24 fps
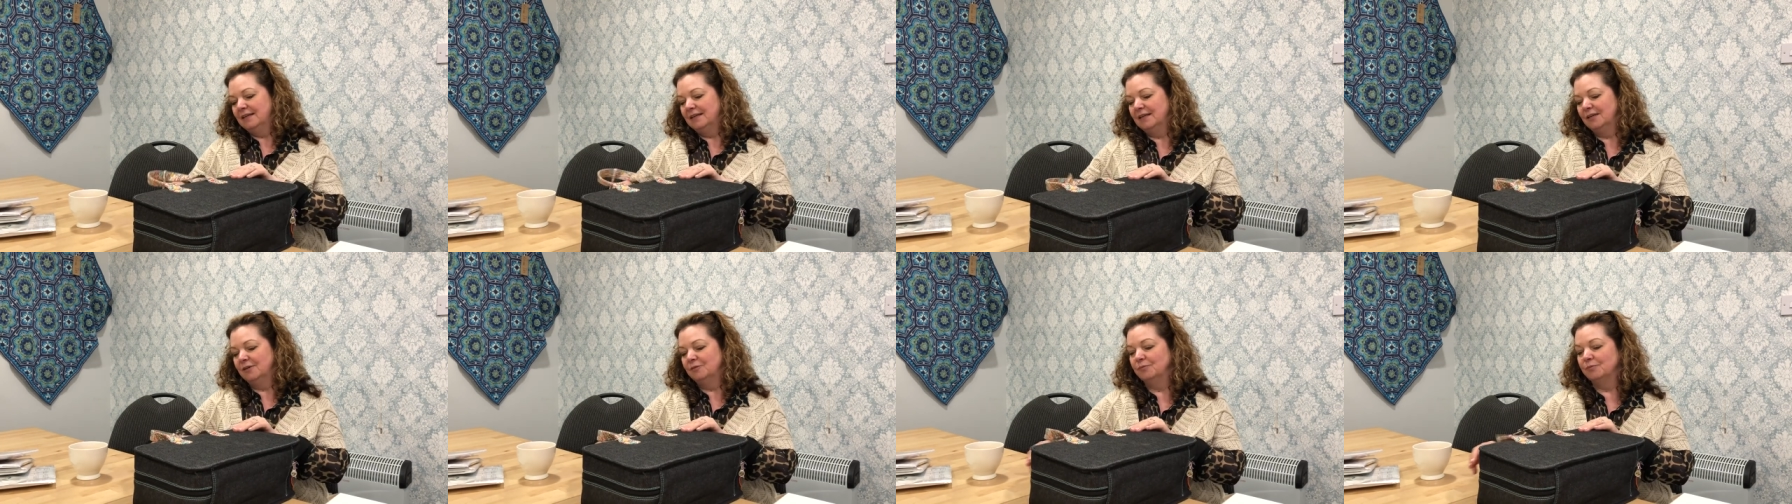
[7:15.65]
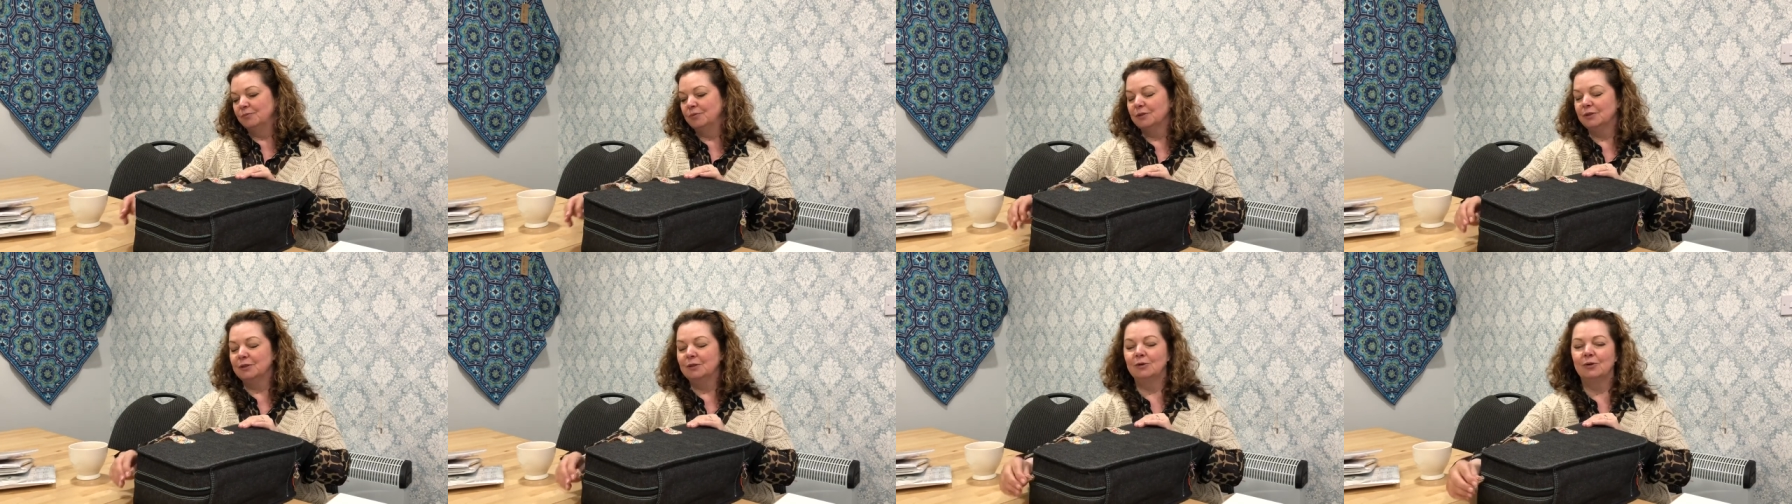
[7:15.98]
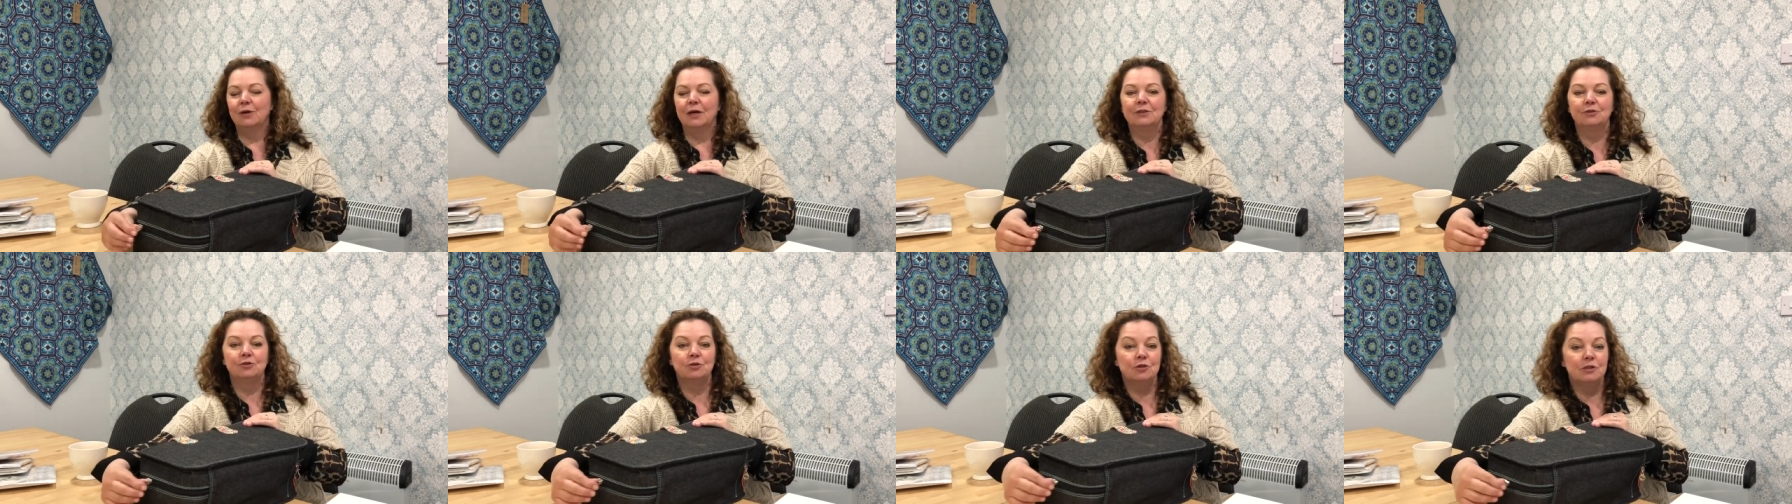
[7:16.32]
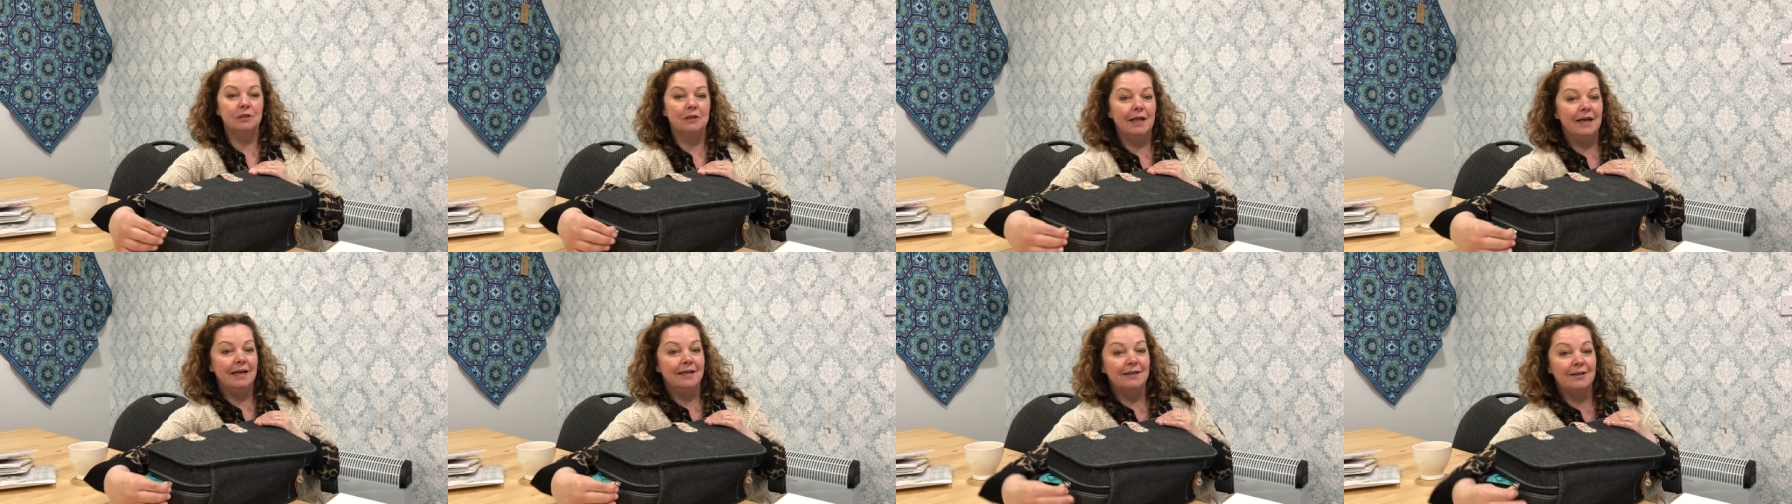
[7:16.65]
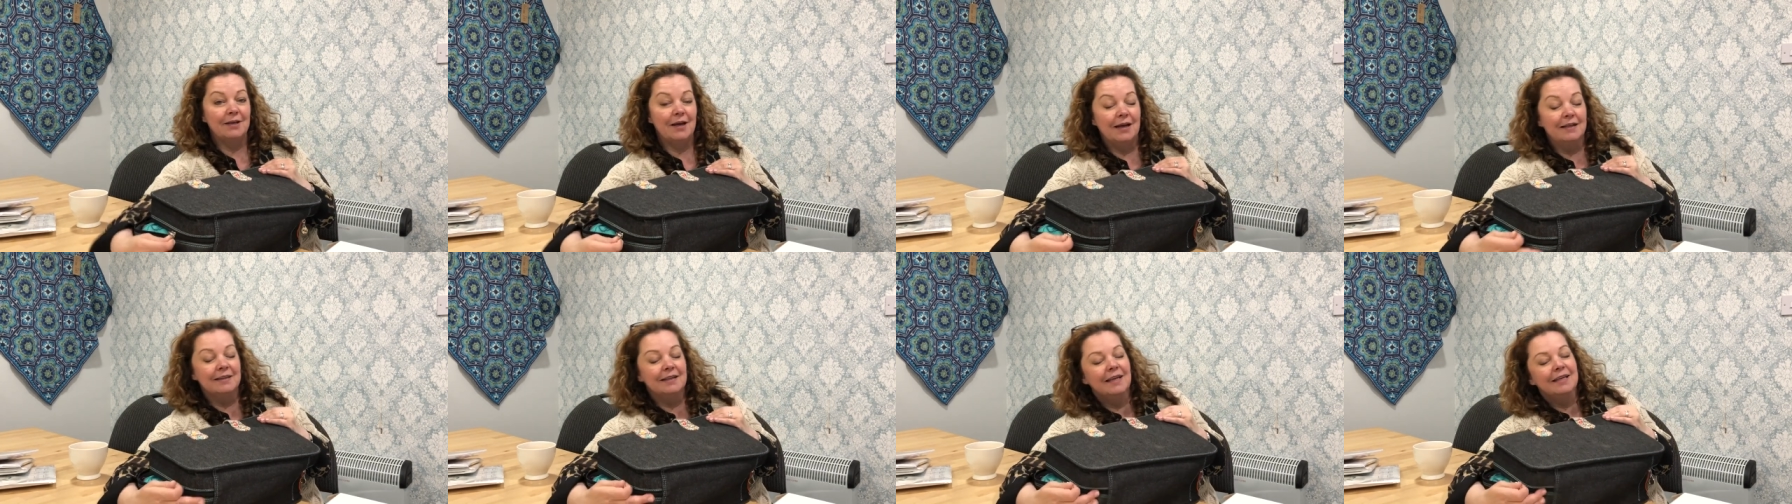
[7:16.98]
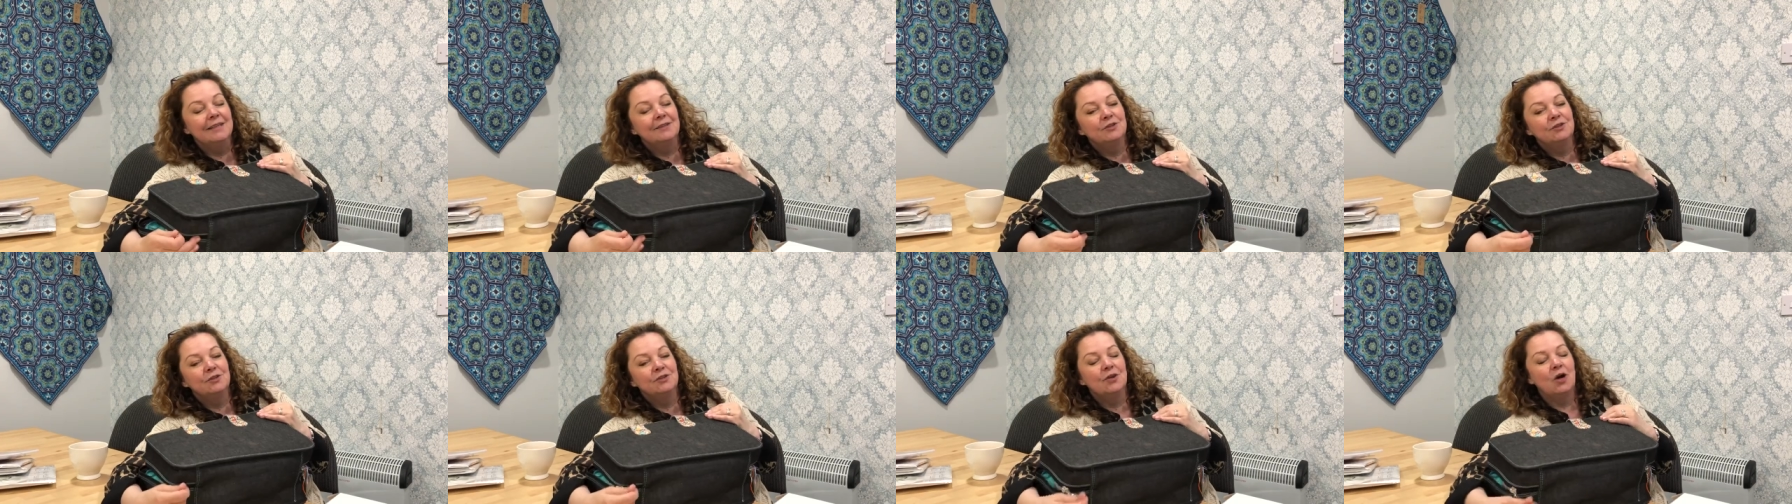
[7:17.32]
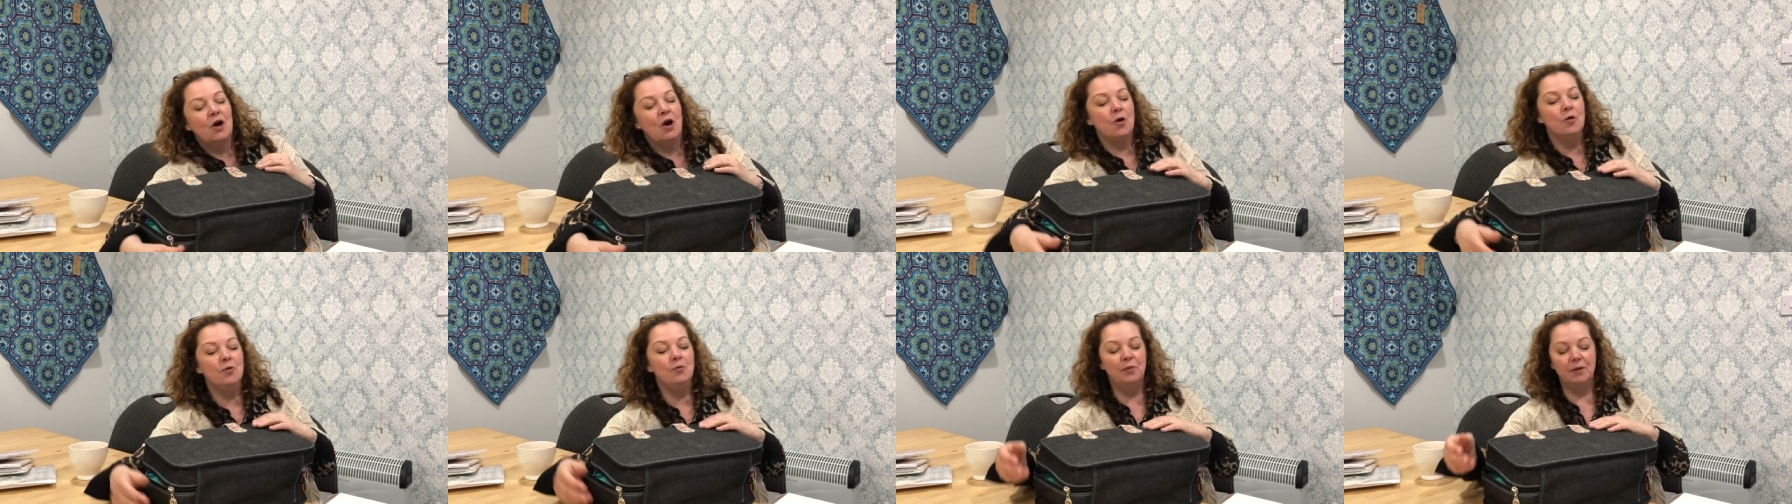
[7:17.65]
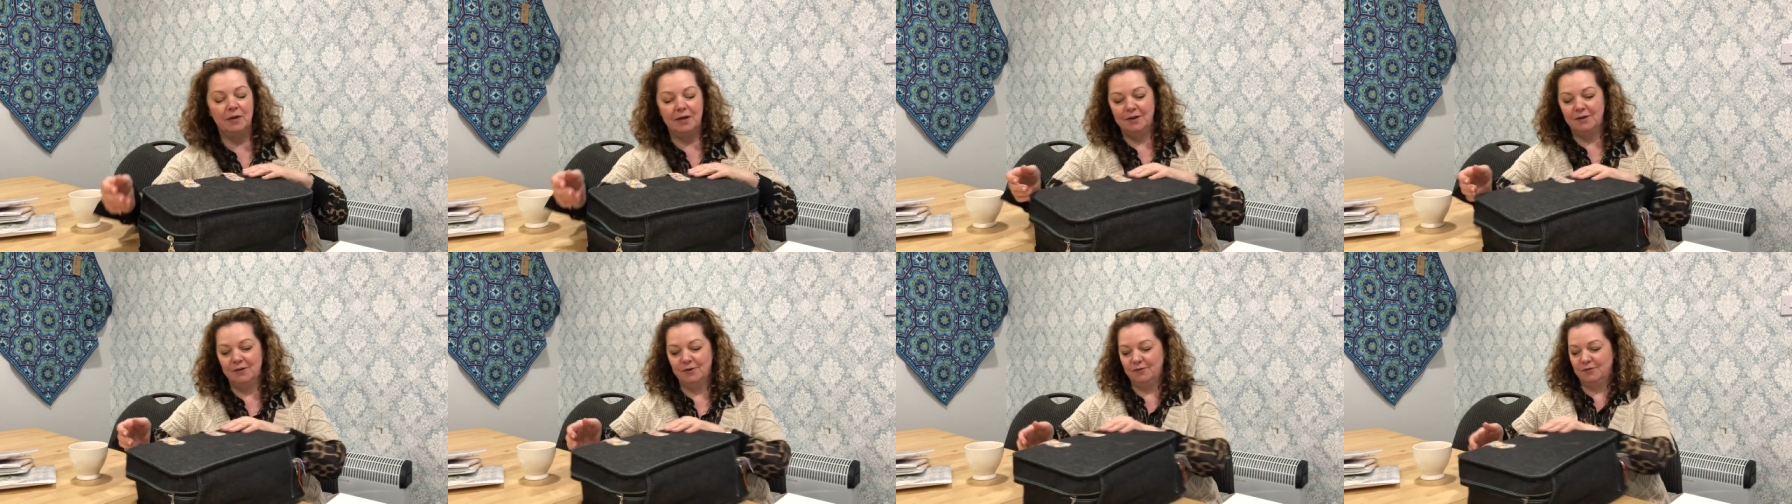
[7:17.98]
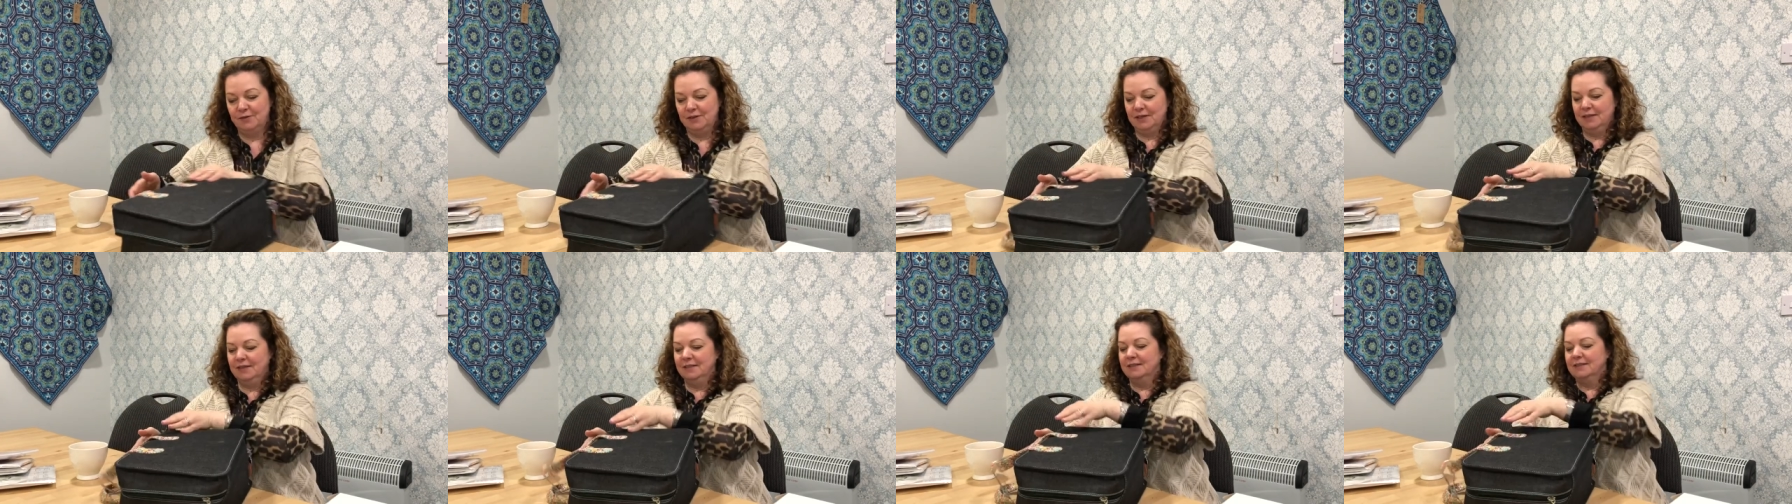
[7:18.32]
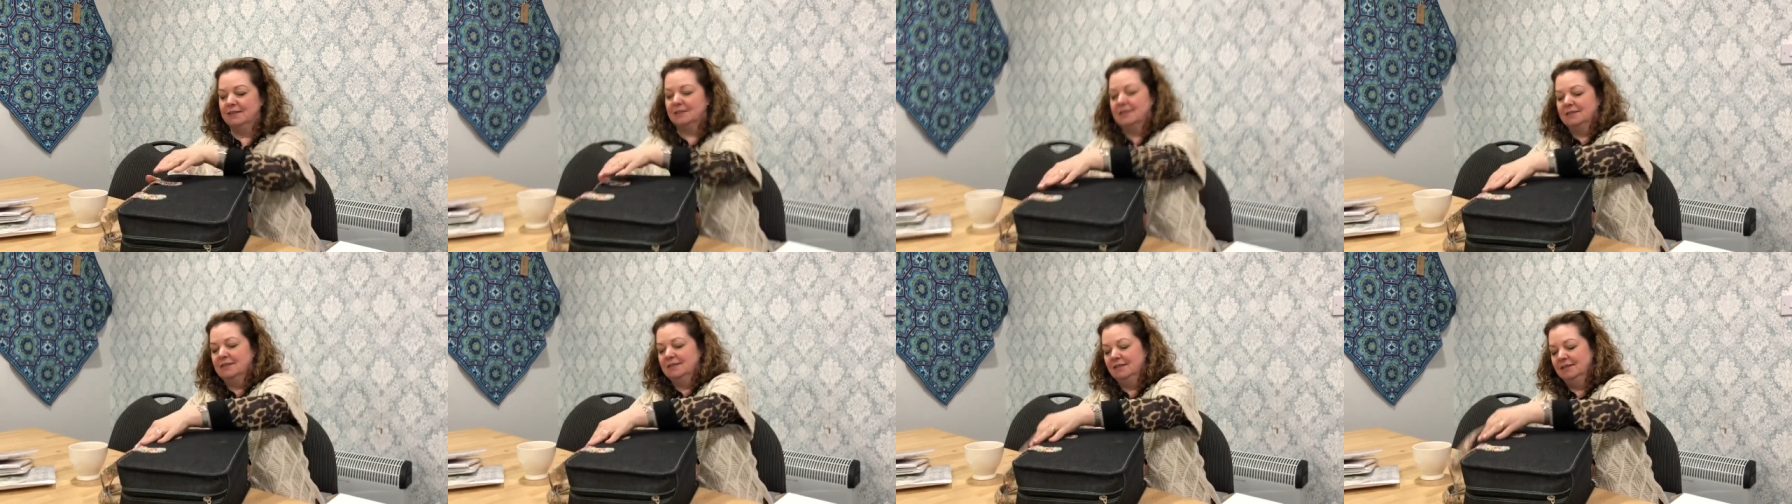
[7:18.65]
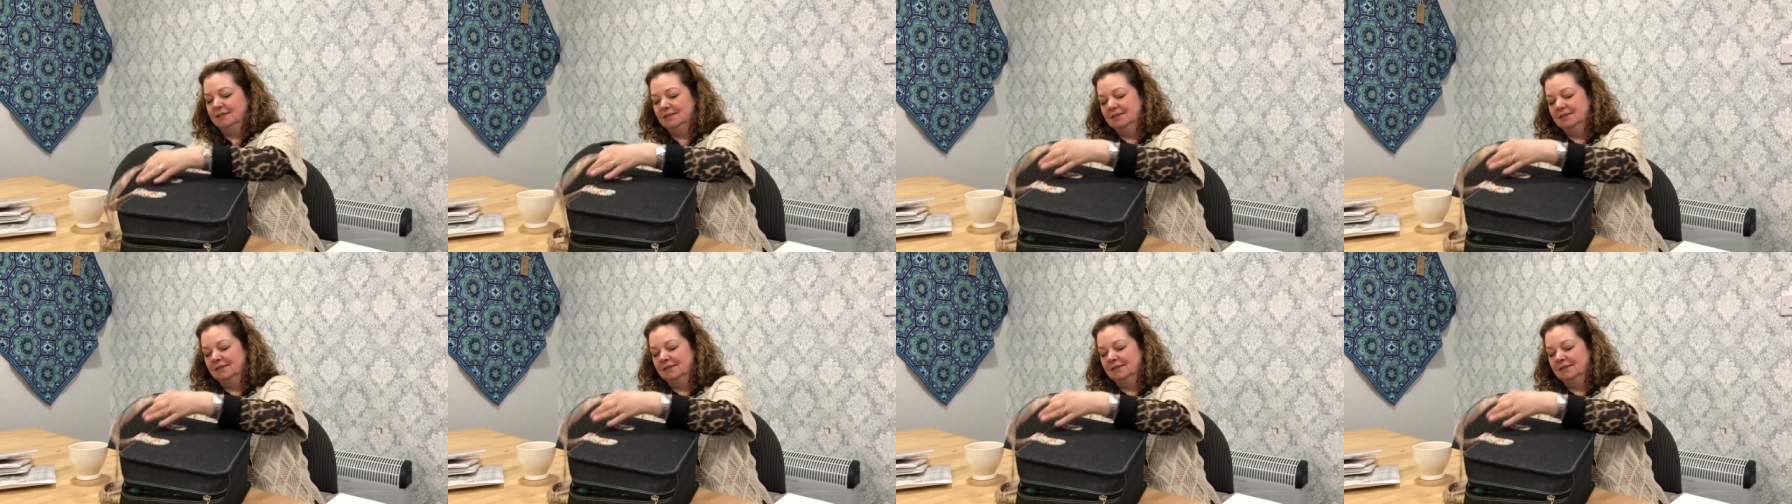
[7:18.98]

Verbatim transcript: Oh, I just like, I like the opening of this.